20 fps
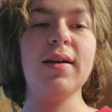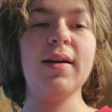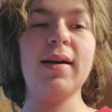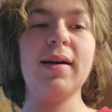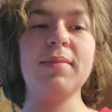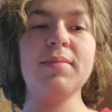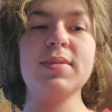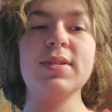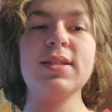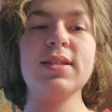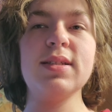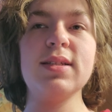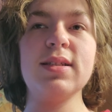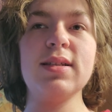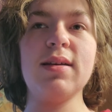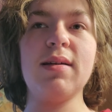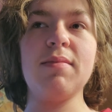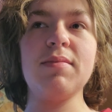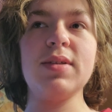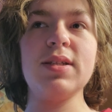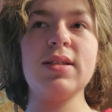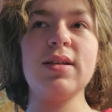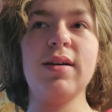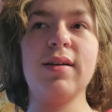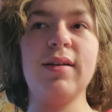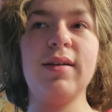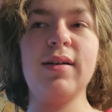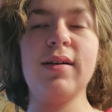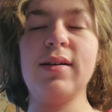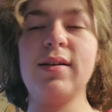I'm I'm so
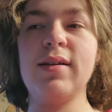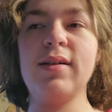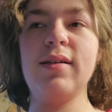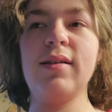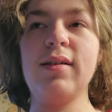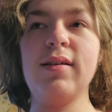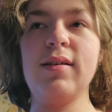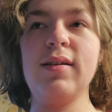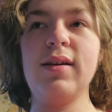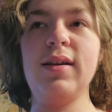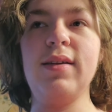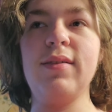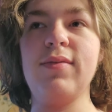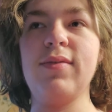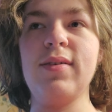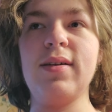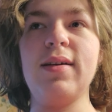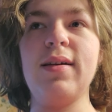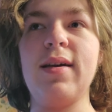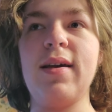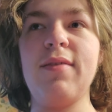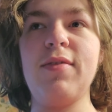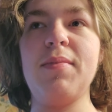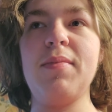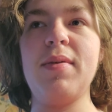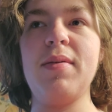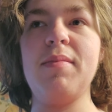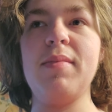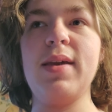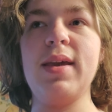I haven't
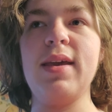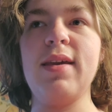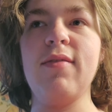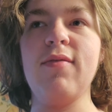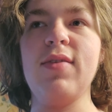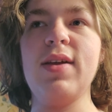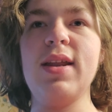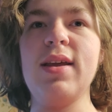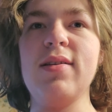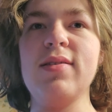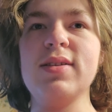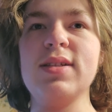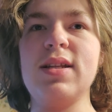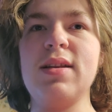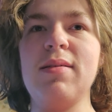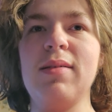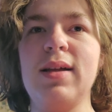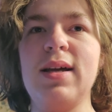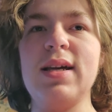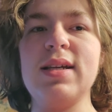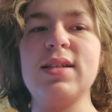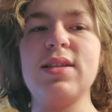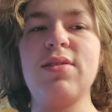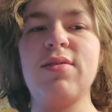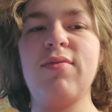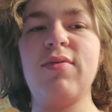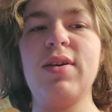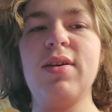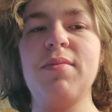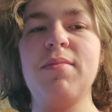been making videos in the last
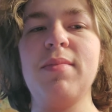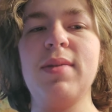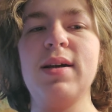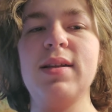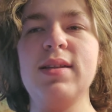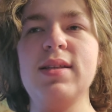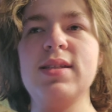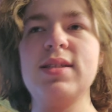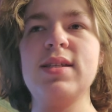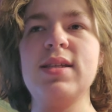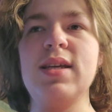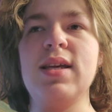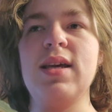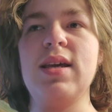few months.